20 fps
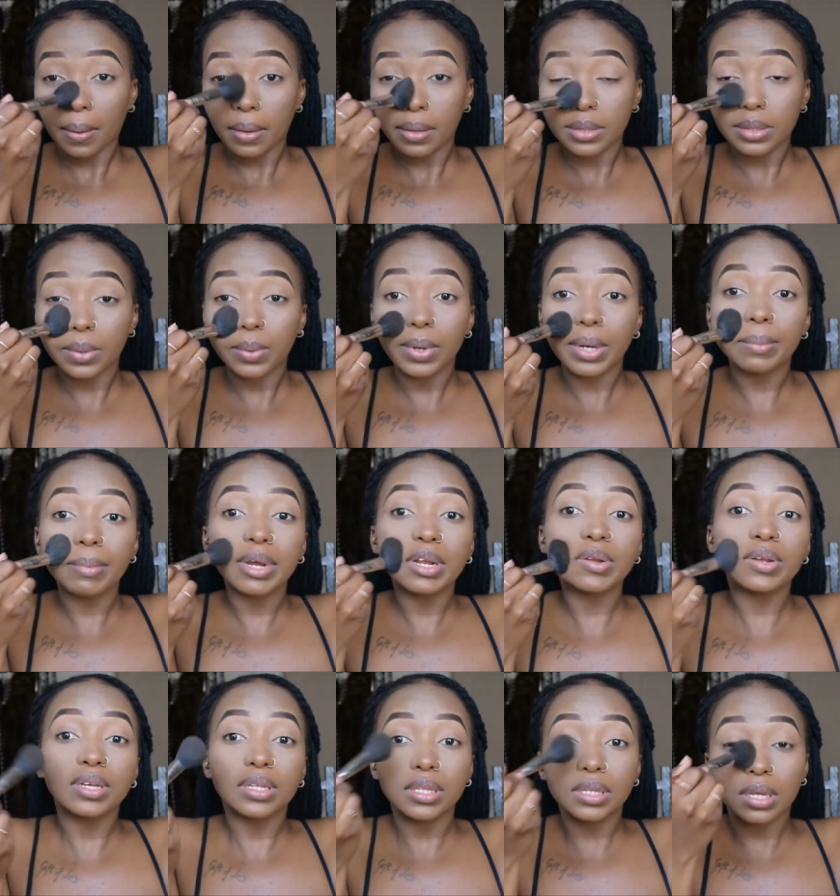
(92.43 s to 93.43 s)
so what am I
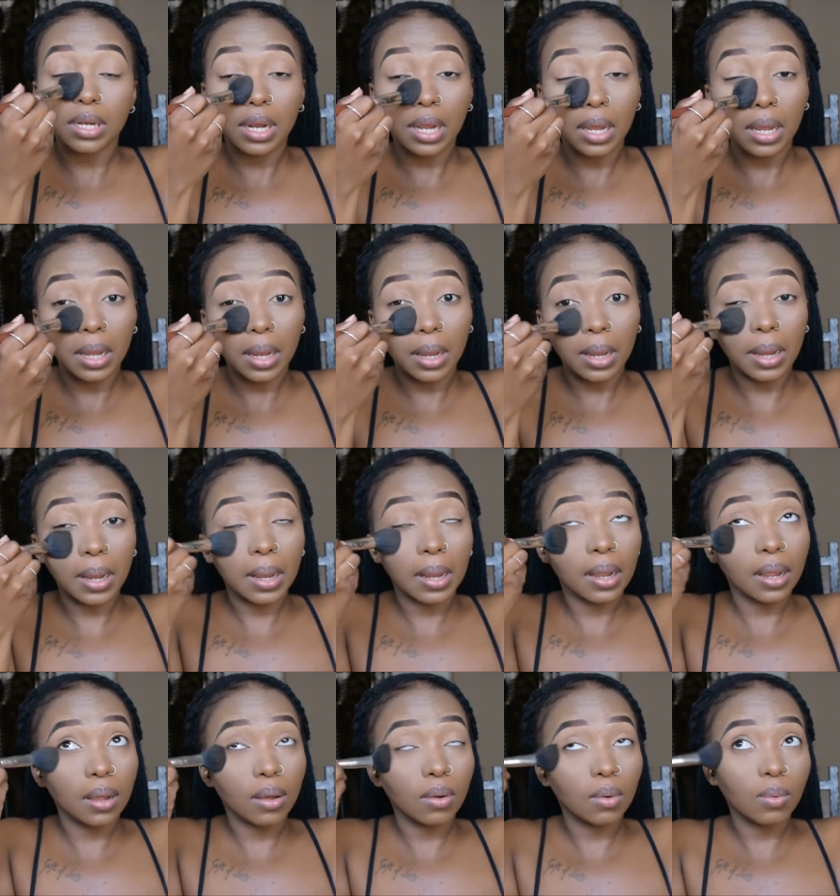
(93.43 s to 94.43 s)
doing today
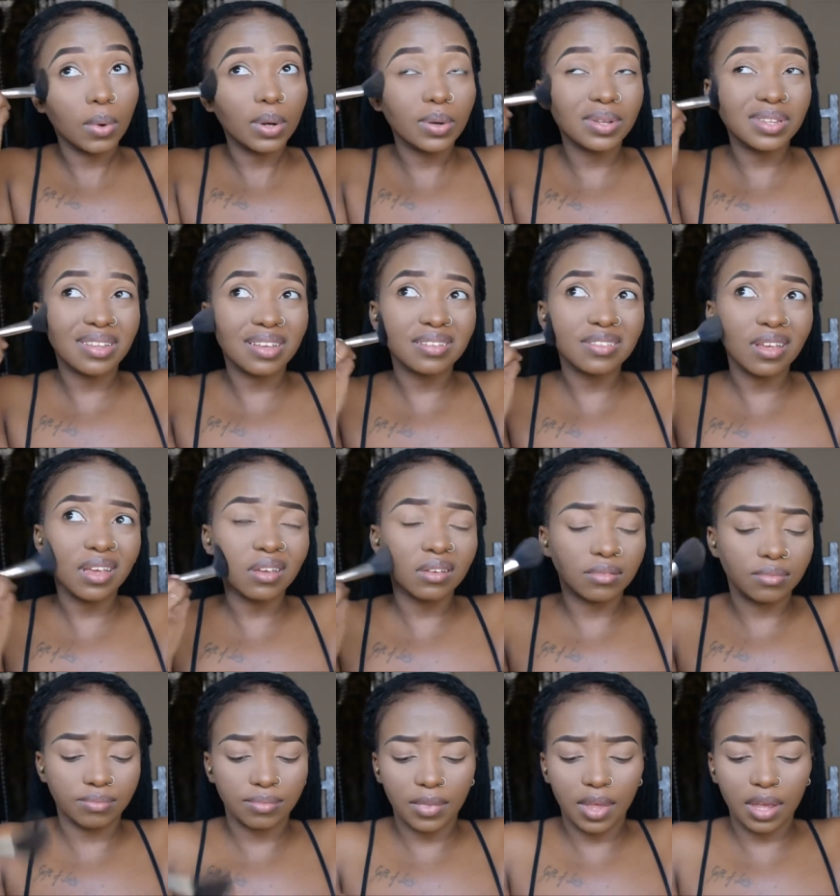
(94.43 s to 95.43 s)
what was I saying
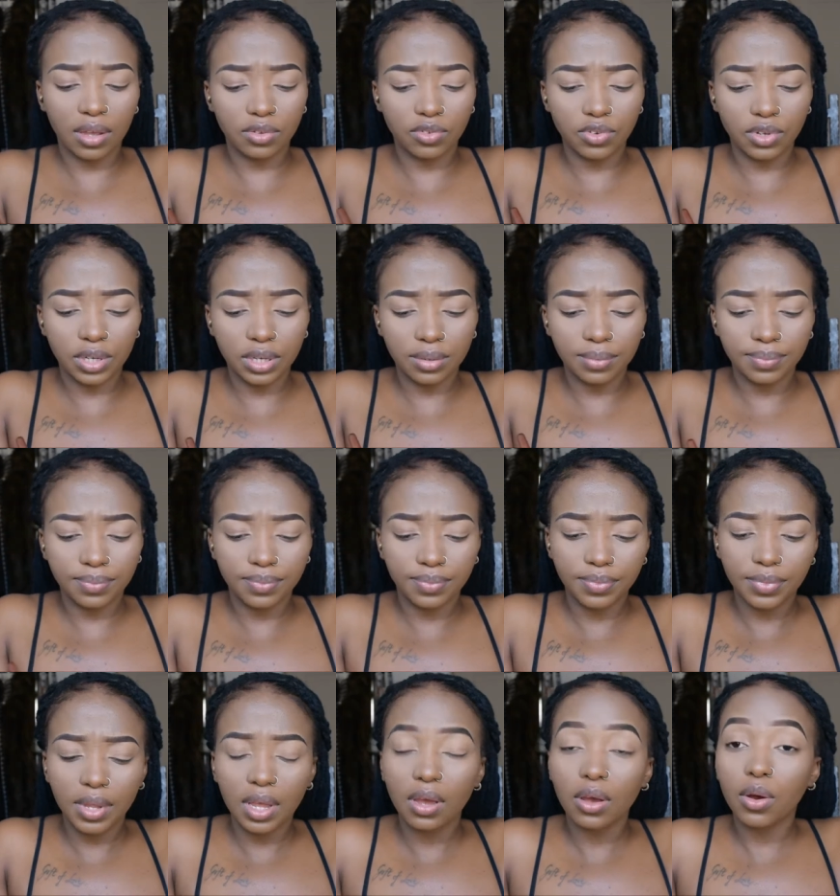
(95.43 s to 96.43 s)
actually
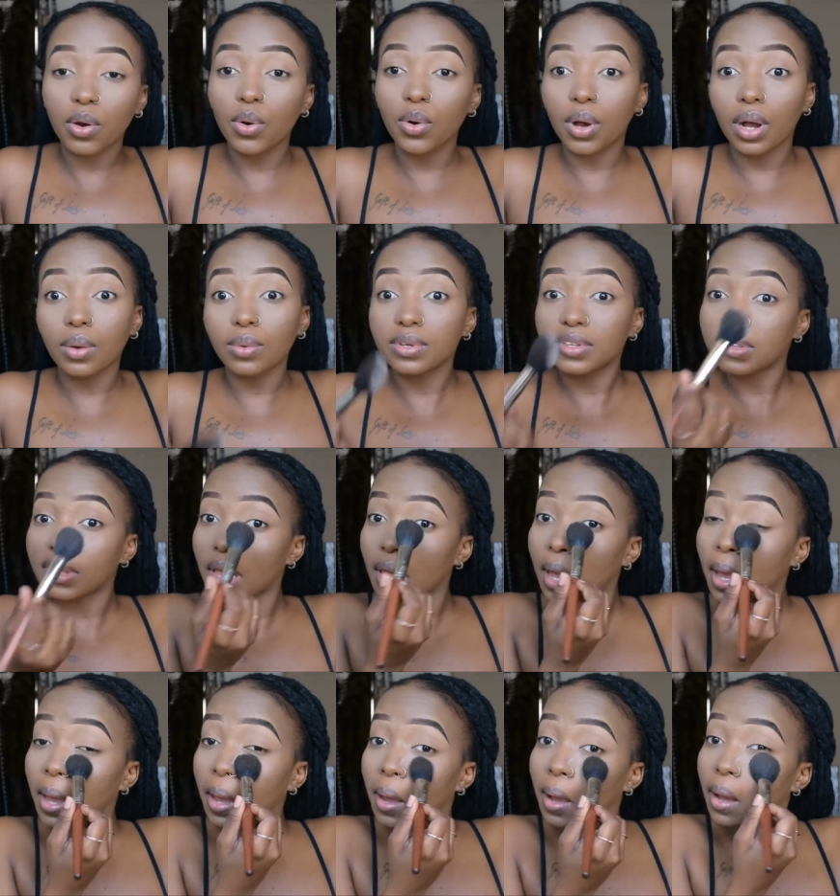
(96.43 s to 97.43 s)
oh I was
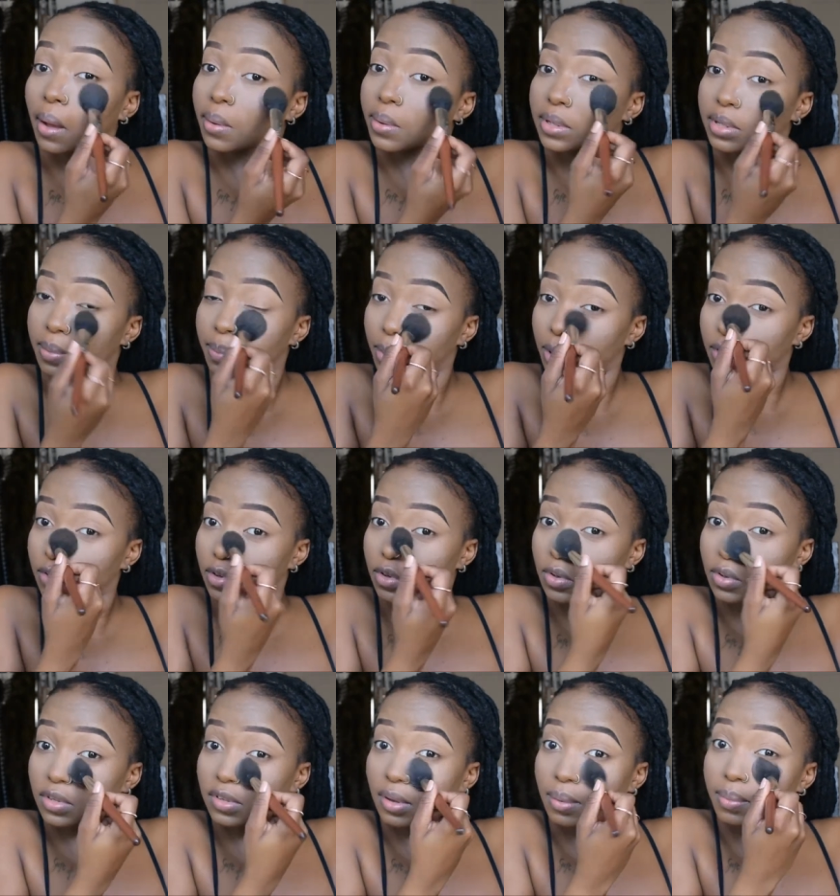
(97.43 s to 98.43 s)
saying I was supposed to
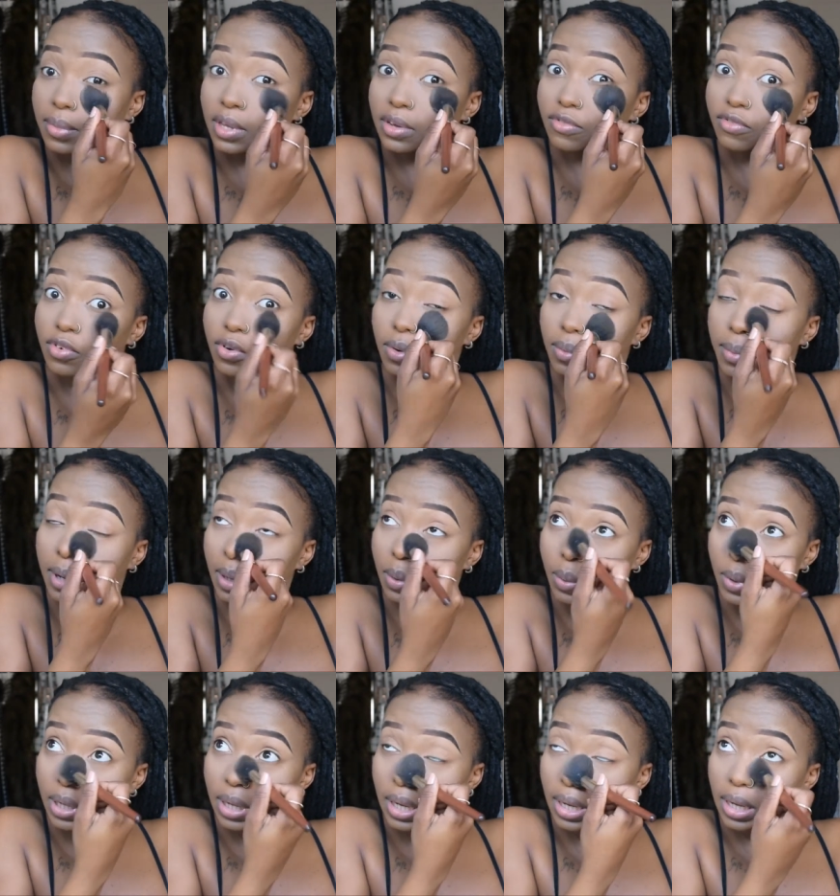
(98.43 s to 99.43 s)
do something for my
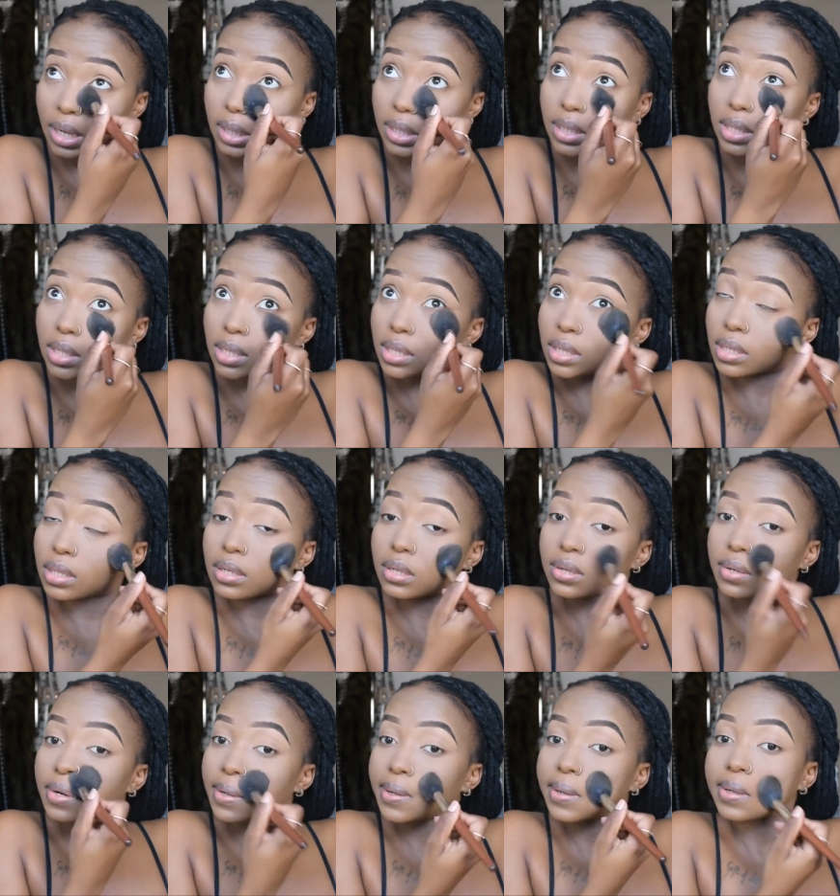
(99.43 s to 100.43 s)
weekend
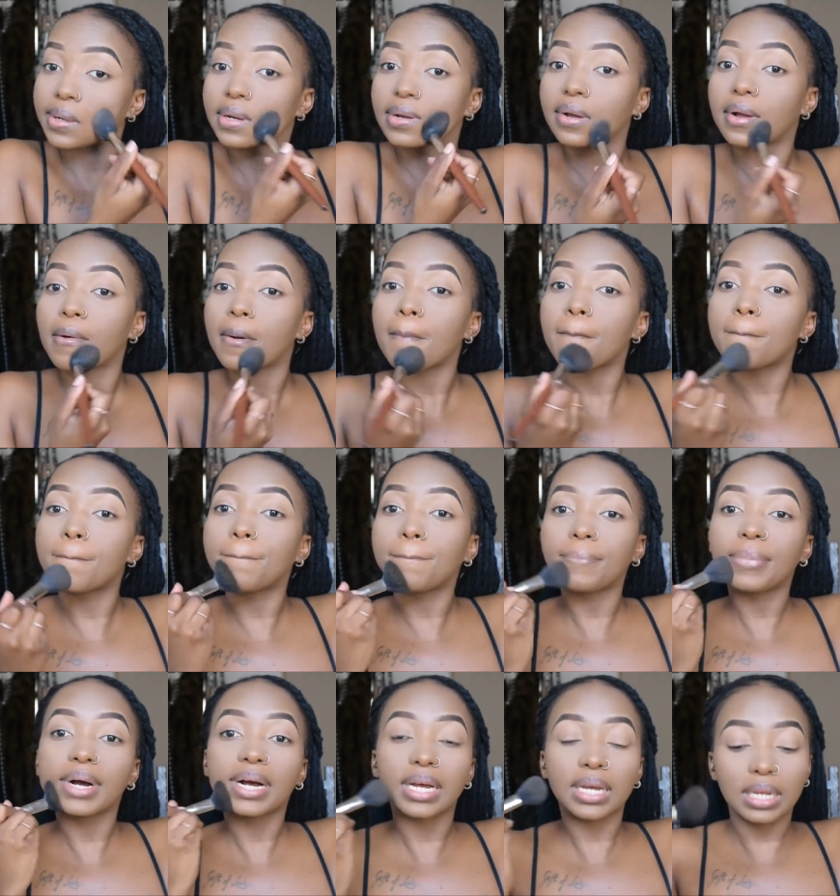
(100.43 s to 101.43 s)

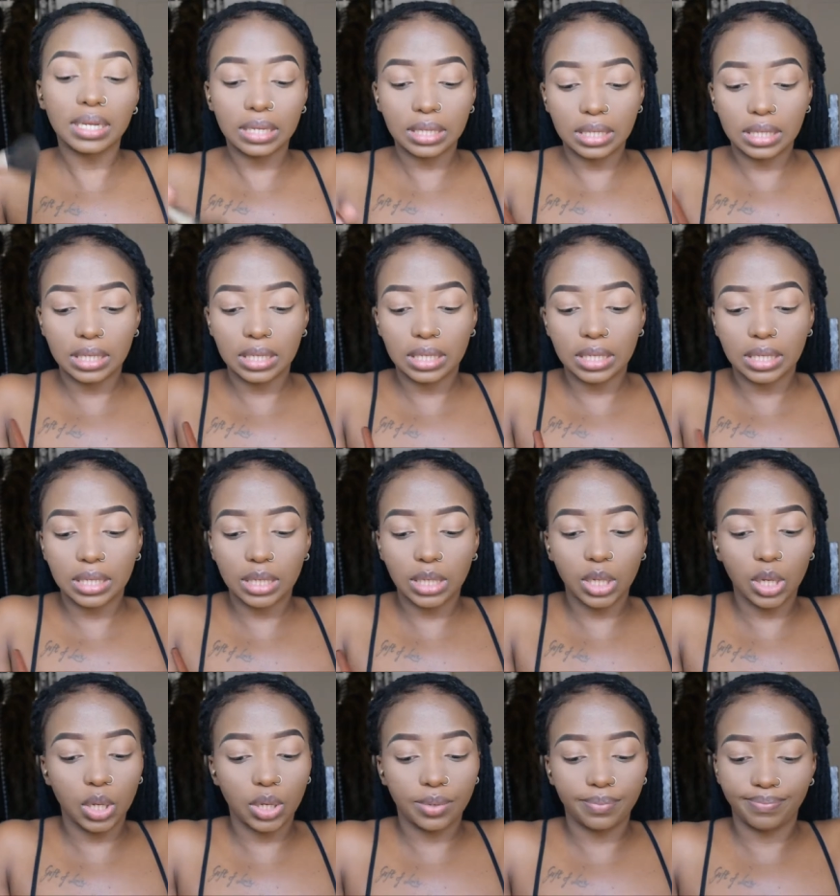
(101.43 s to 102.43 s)
but
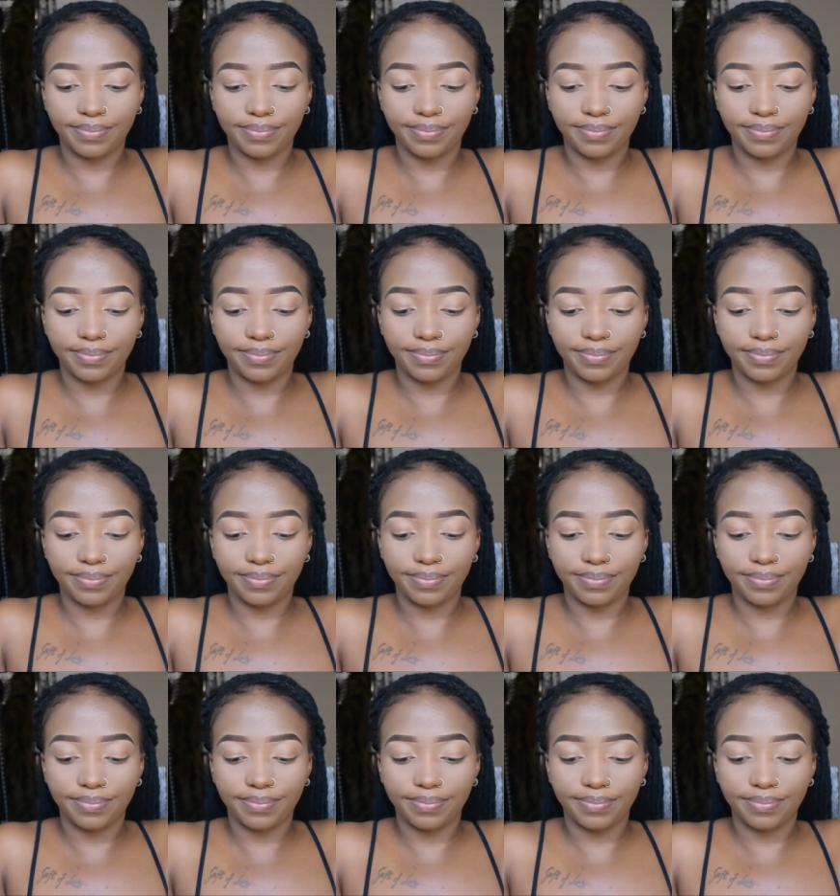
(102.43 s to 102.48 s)
yeah